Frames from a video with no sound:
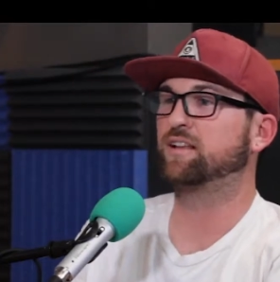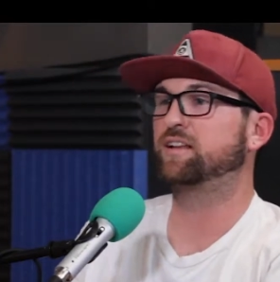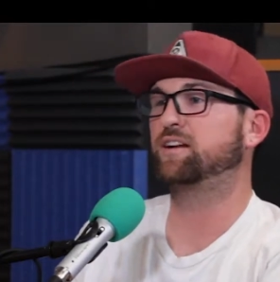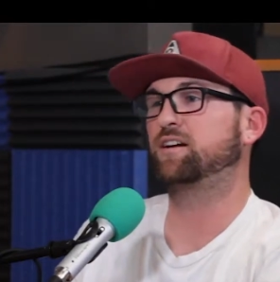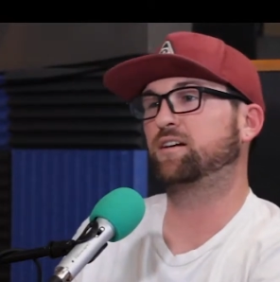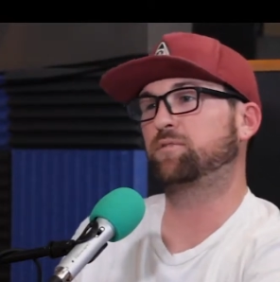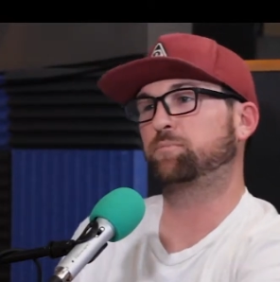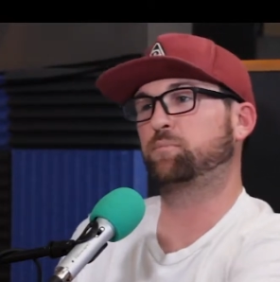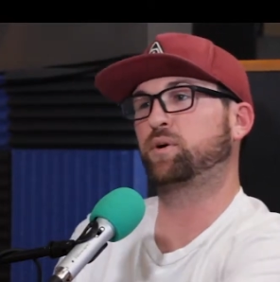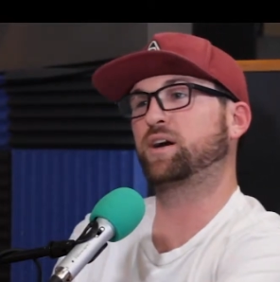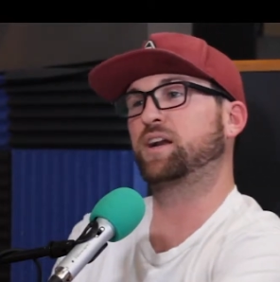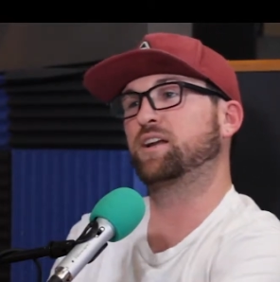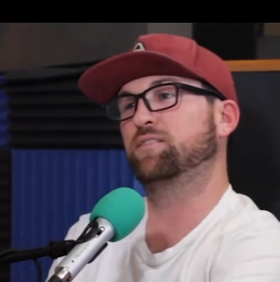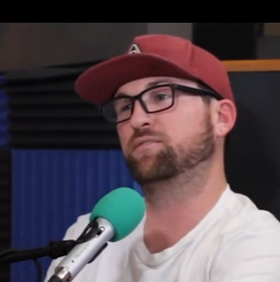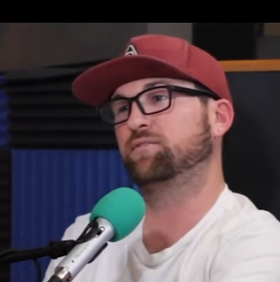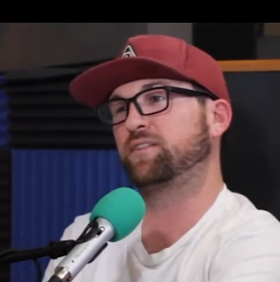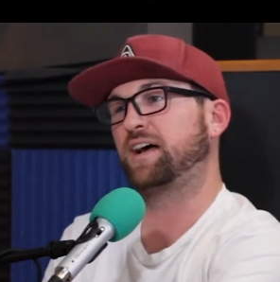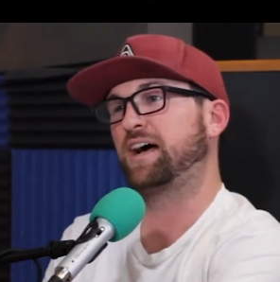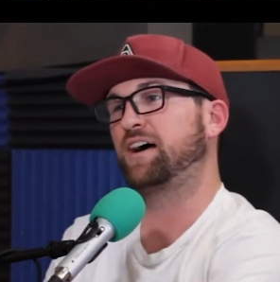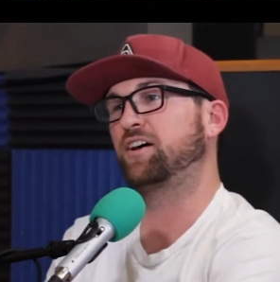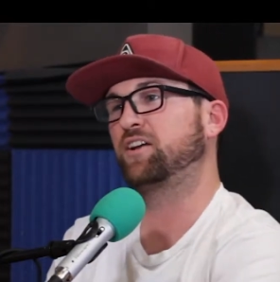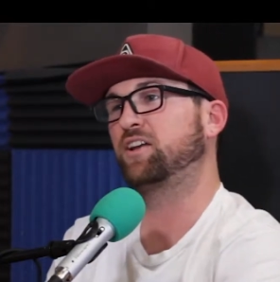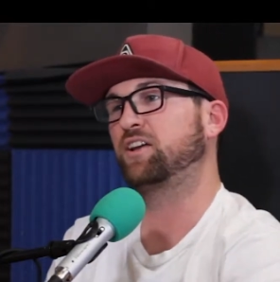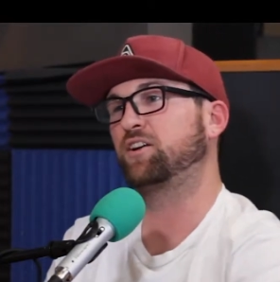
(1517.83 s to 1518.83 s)
Then you're bringing
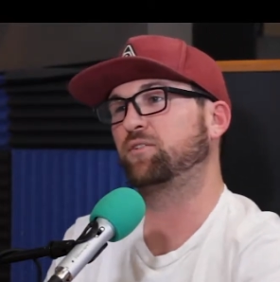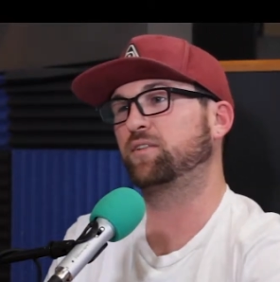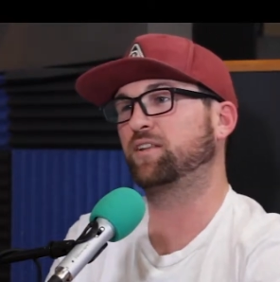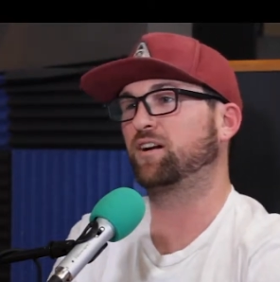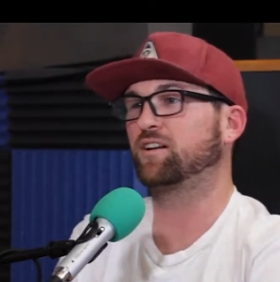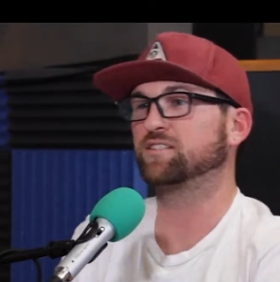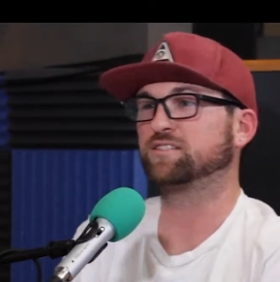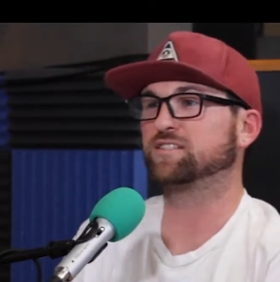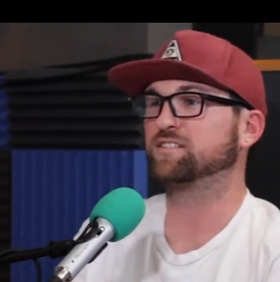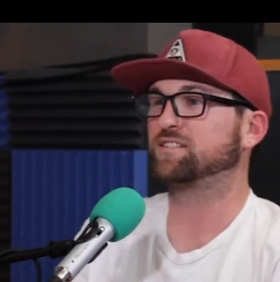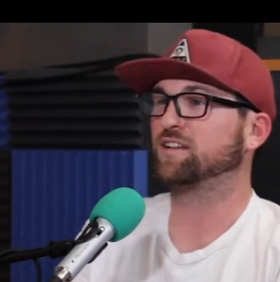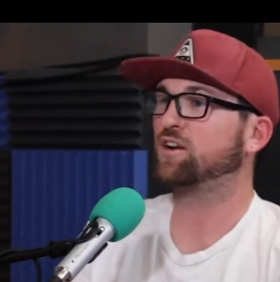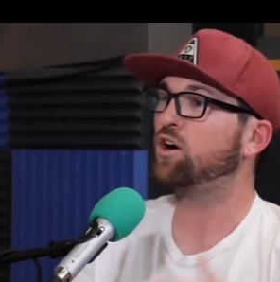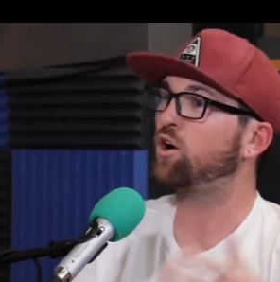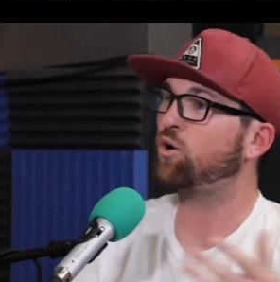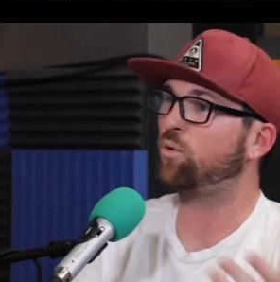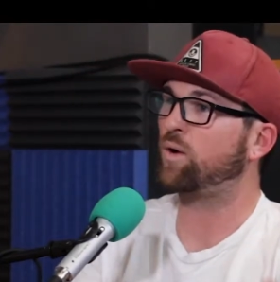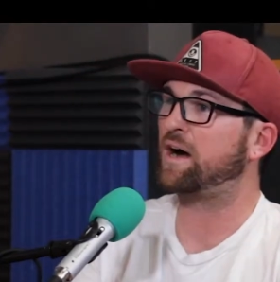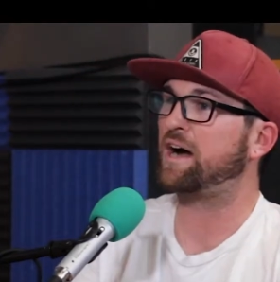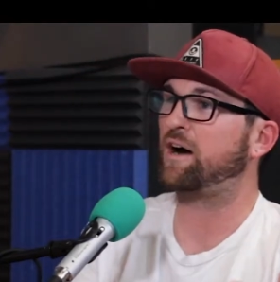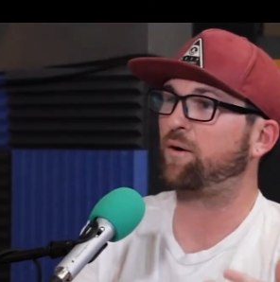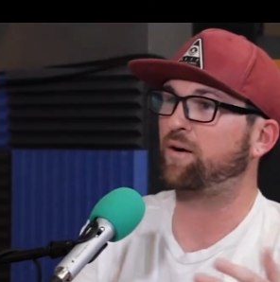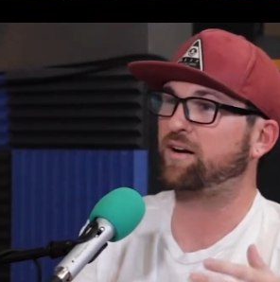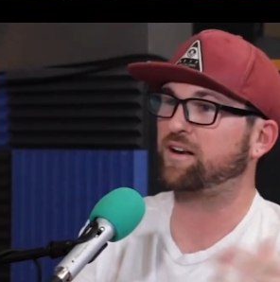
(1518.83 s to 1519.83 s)
value, and then all of a sudden it's like, oh
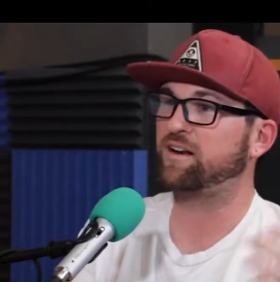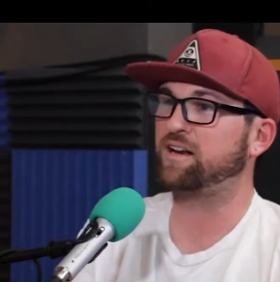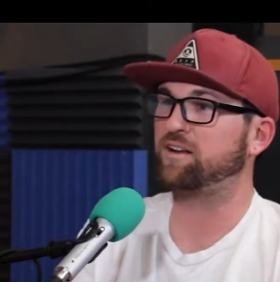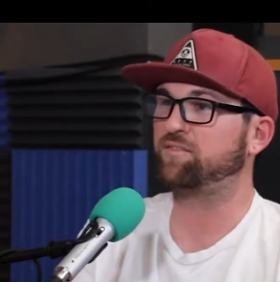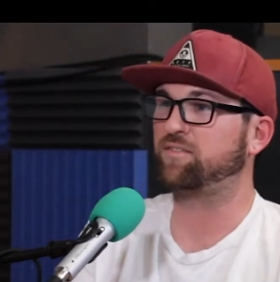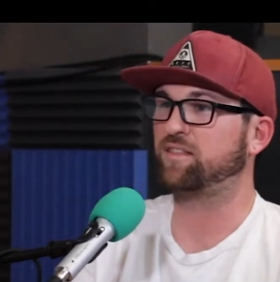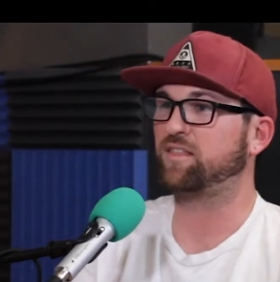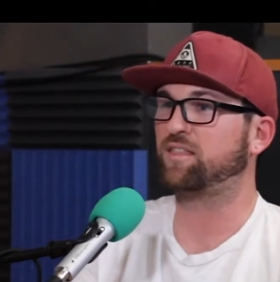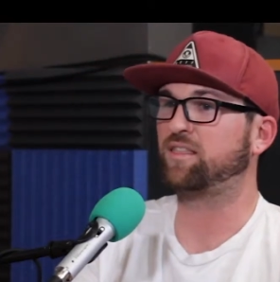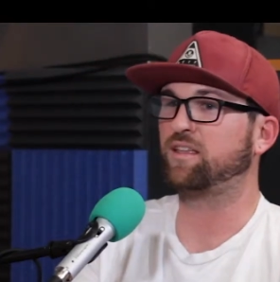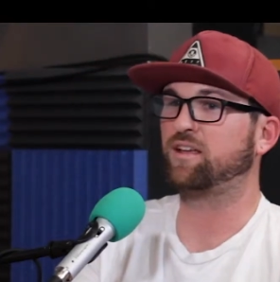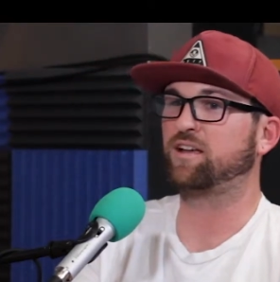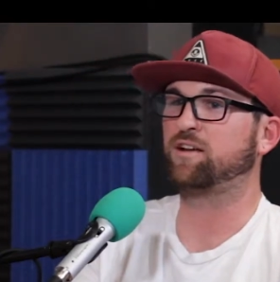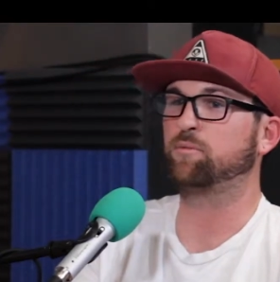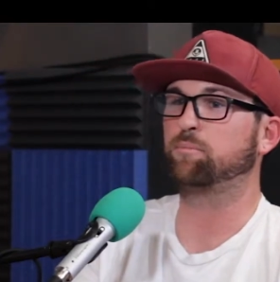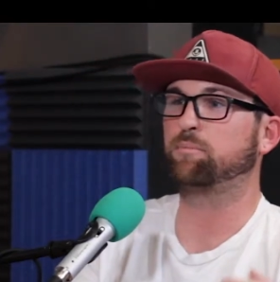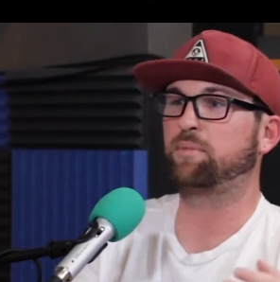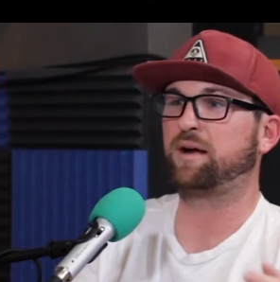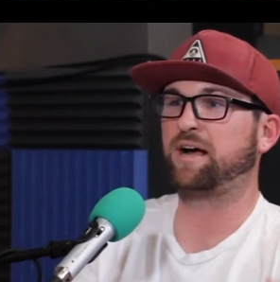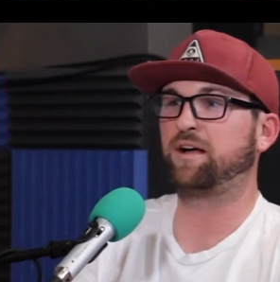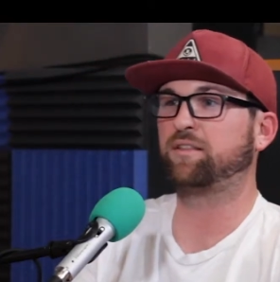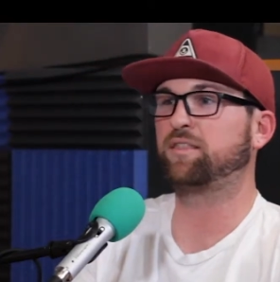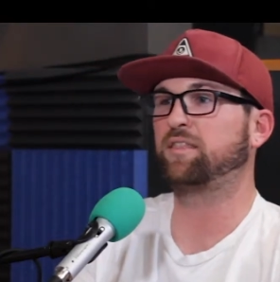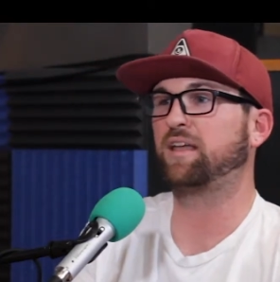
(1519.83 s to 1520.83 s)
wow, I didn't even think
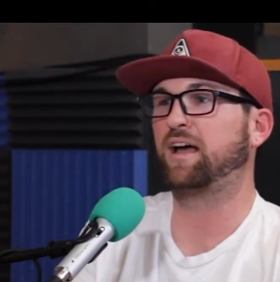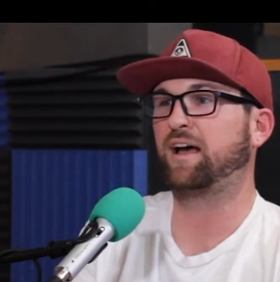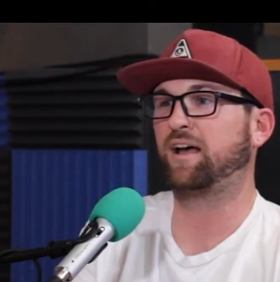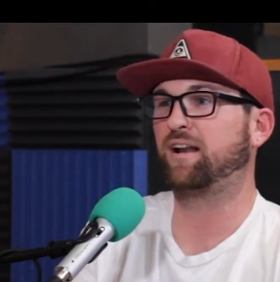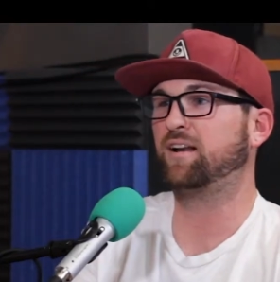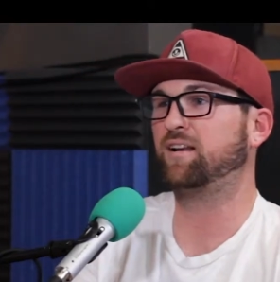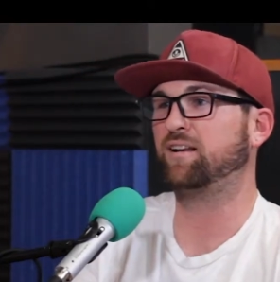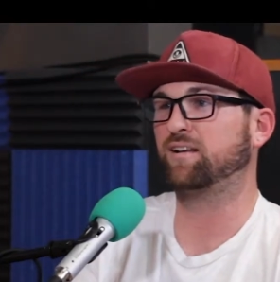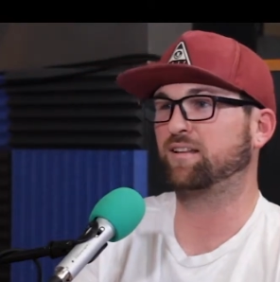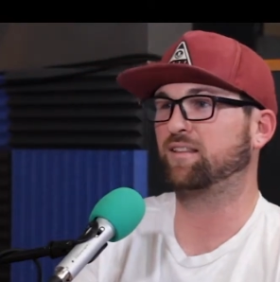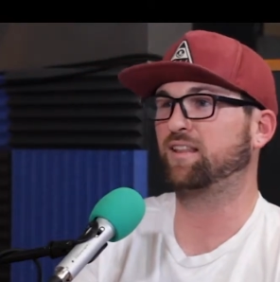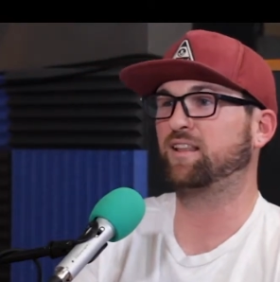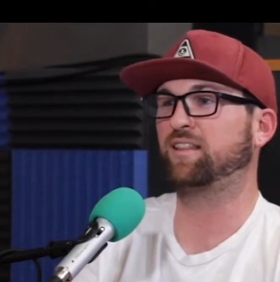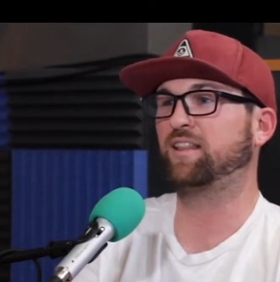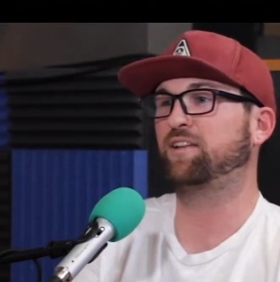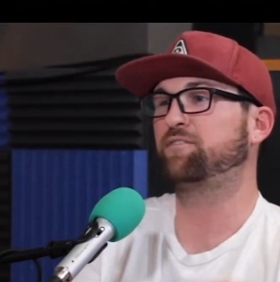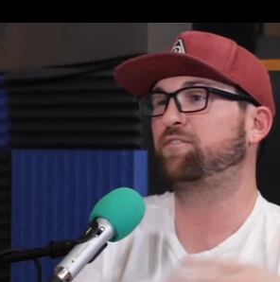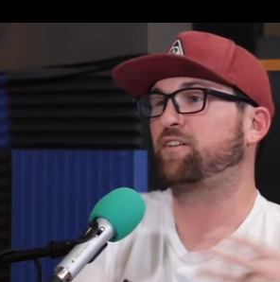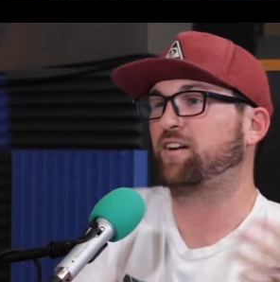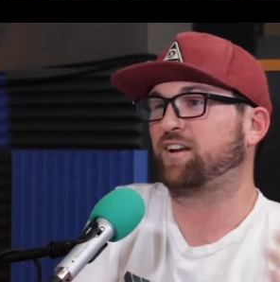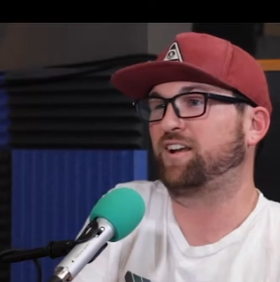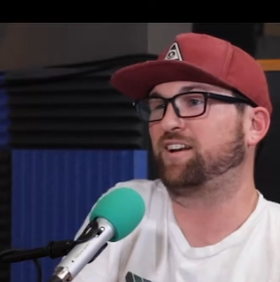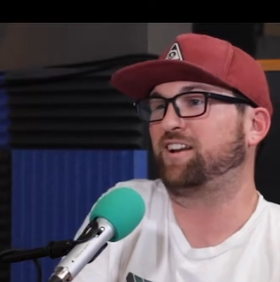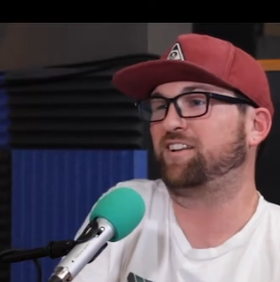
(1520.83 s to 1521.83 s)
about that, and then they
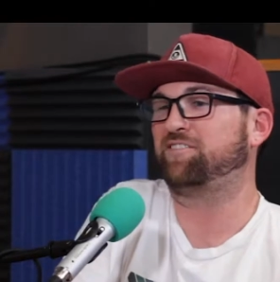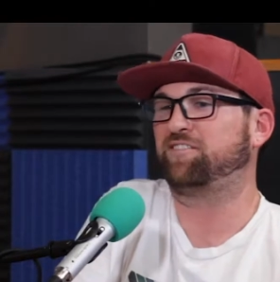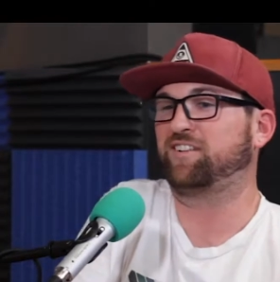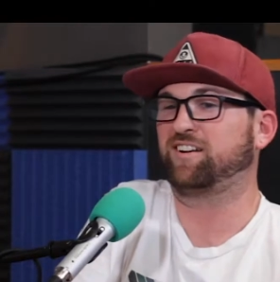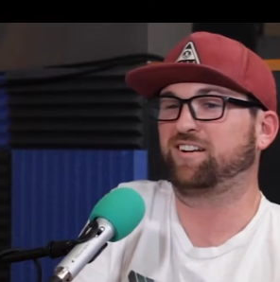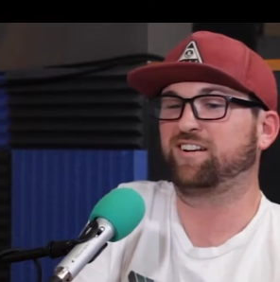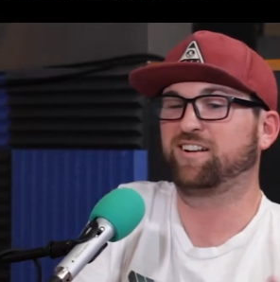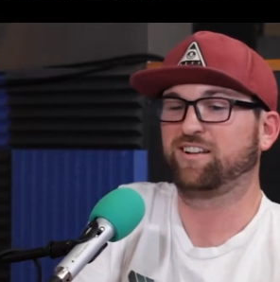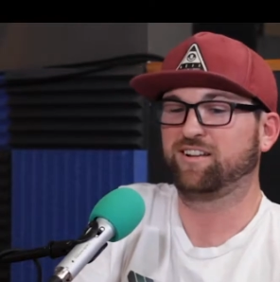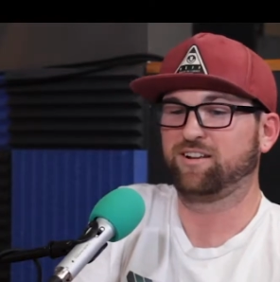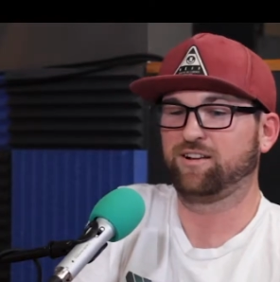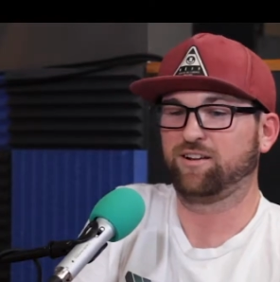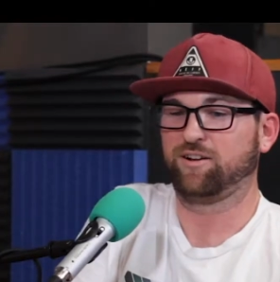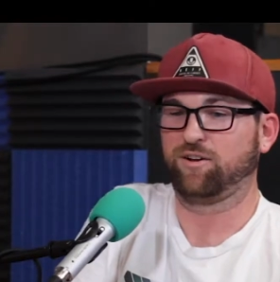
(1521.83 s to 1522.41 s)
forget even